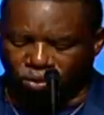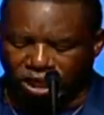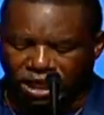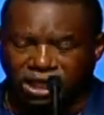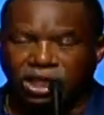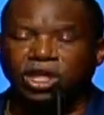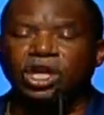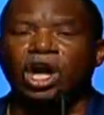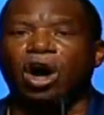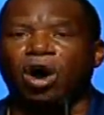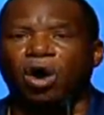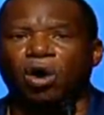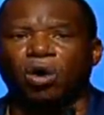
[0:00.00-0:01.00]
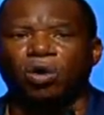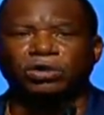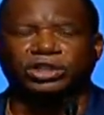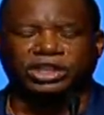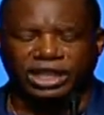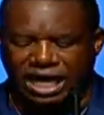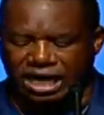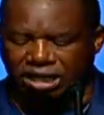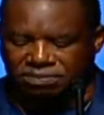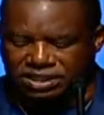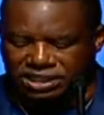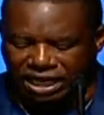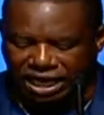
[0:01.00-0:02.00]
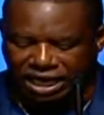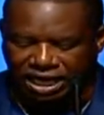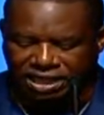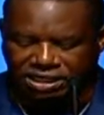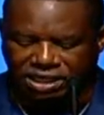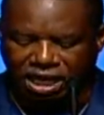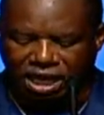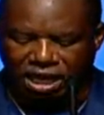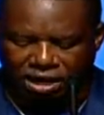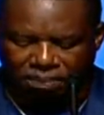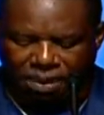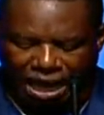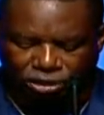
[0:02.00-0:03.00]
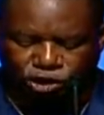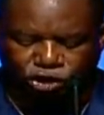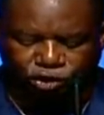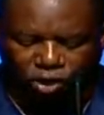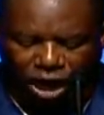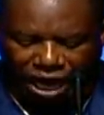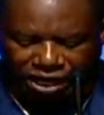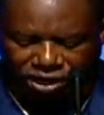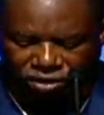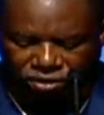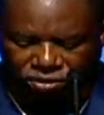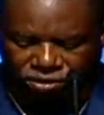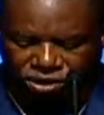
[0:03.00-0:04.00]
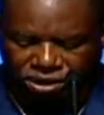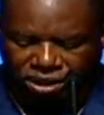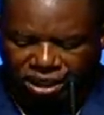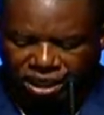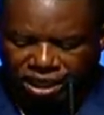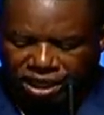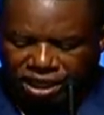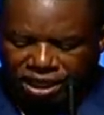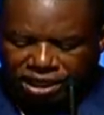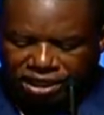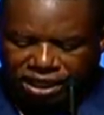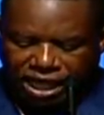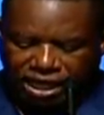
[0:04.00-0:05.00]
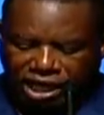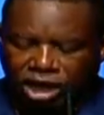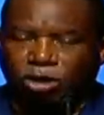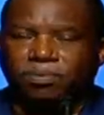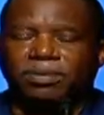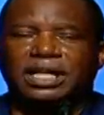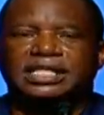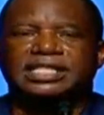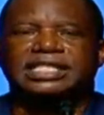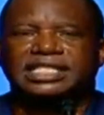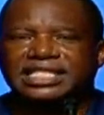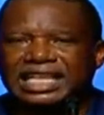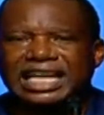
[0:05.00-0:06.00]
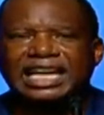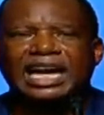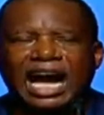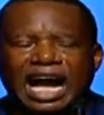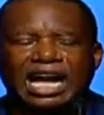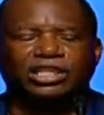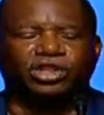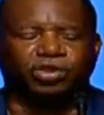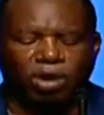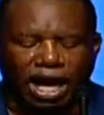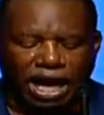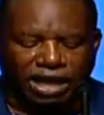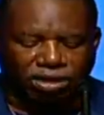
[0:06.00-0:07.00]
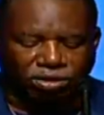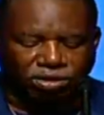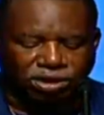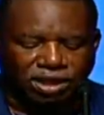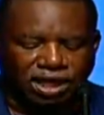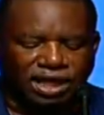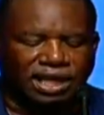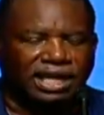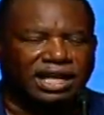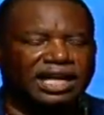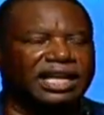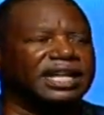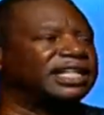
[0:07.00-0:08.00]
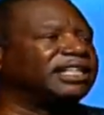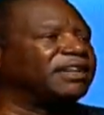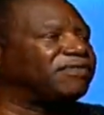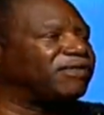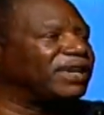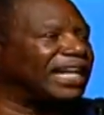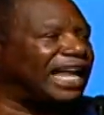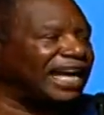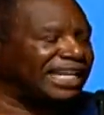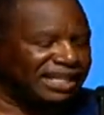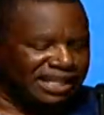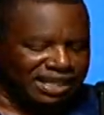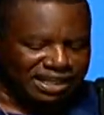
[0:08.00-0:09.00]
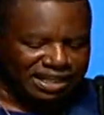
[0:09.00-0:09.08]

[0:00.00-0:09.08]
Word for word: we know, James says, about trials that help us see our trials in a different light